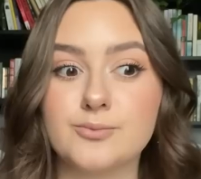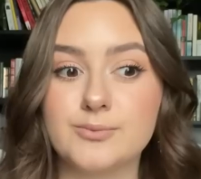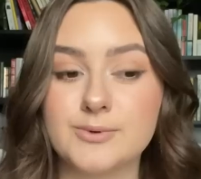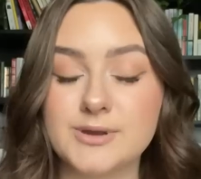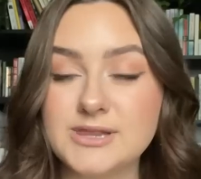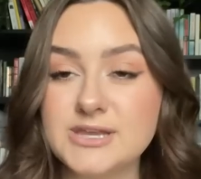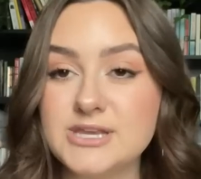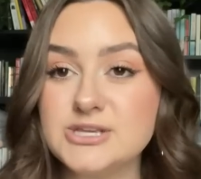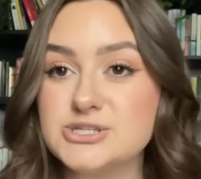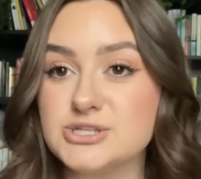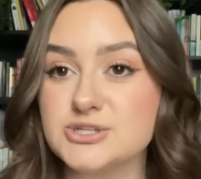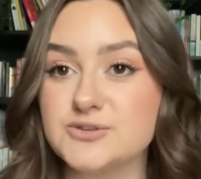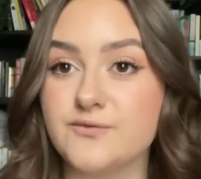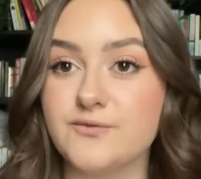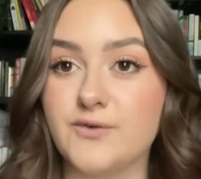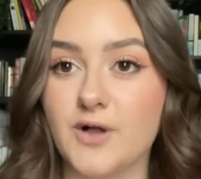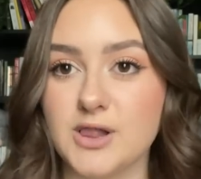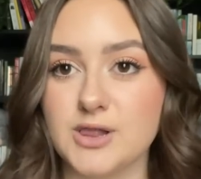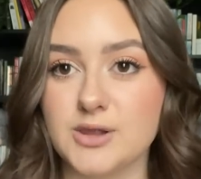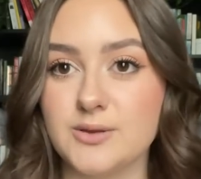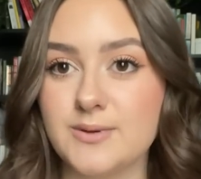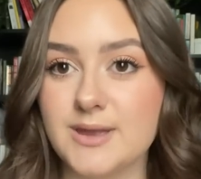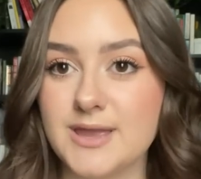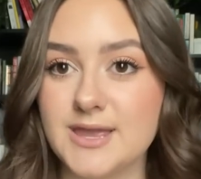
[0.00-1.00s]
really just
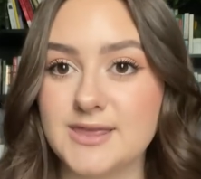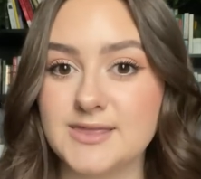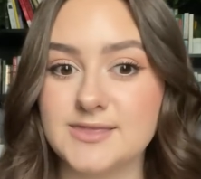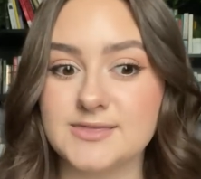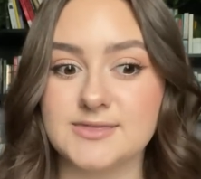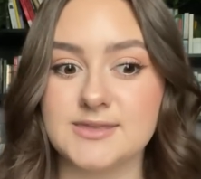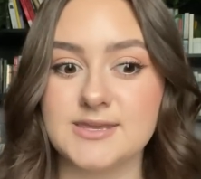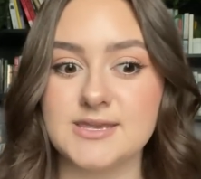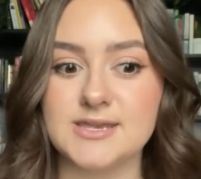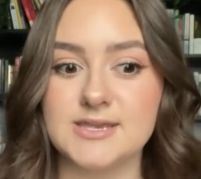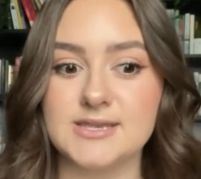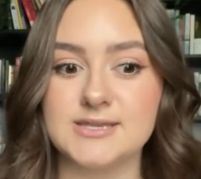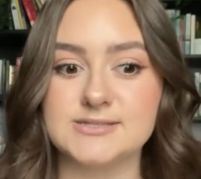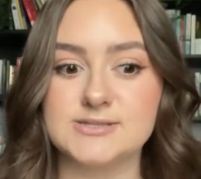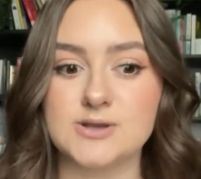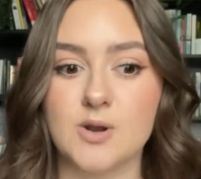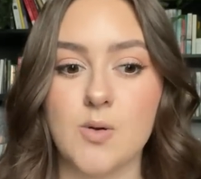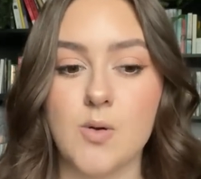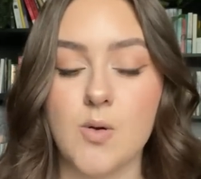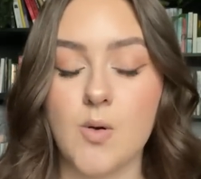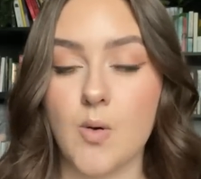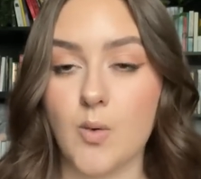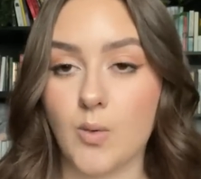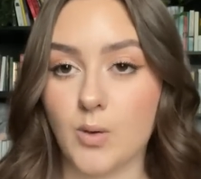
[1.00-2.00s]
following these
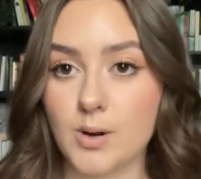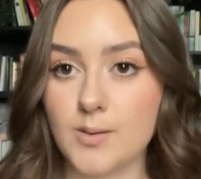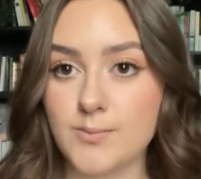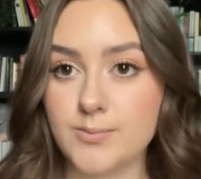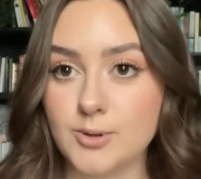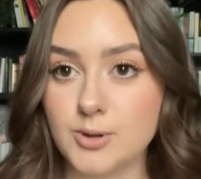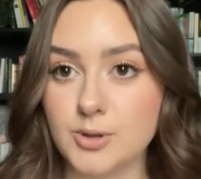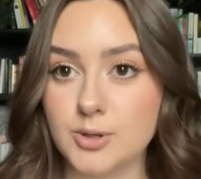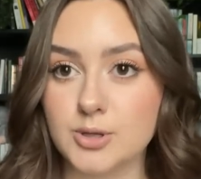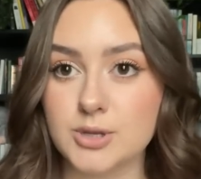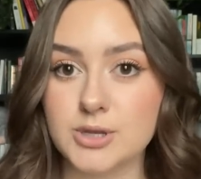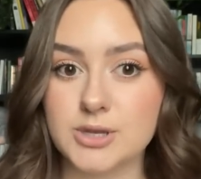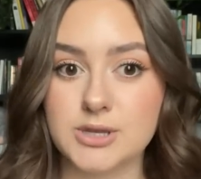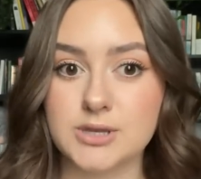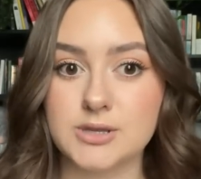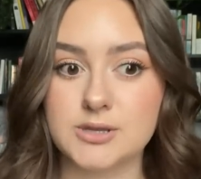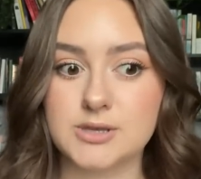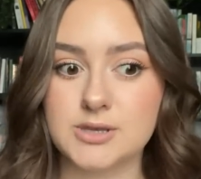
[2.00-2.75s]
horrible